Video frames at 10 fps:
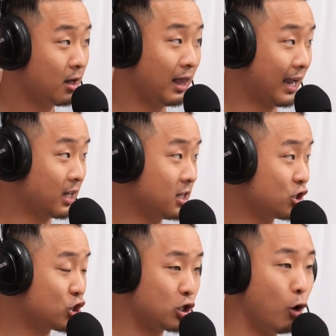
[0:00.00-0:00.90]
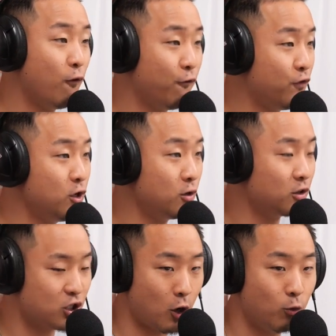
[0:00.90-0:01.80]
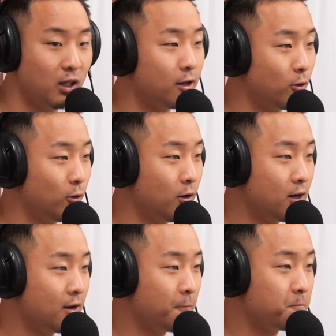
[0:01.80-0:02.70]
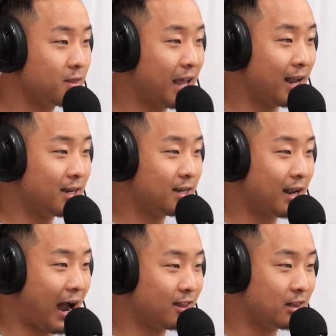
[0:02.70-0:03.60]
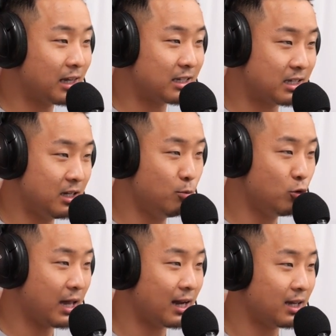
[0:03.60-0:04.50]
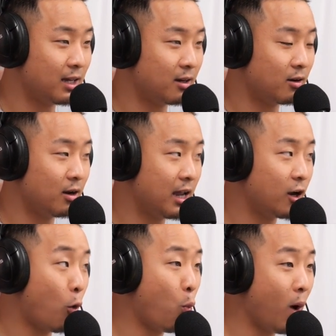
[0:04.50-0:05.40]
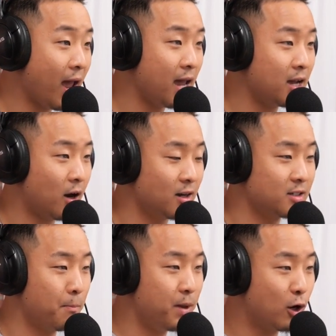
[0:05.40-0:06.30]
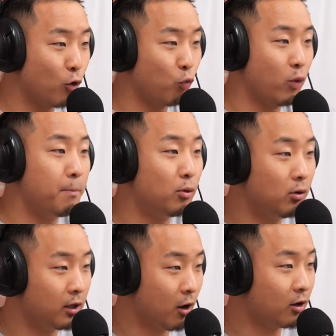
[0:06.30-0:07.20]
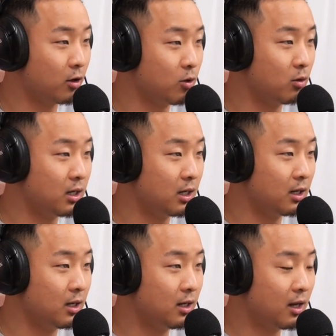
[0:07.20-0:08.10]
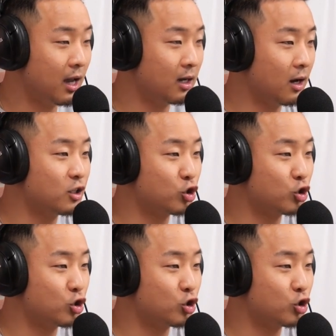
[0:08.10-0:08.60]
like is so few so little that I think Simu getting it in a way caused a bigger ripple in our community well, because a, a,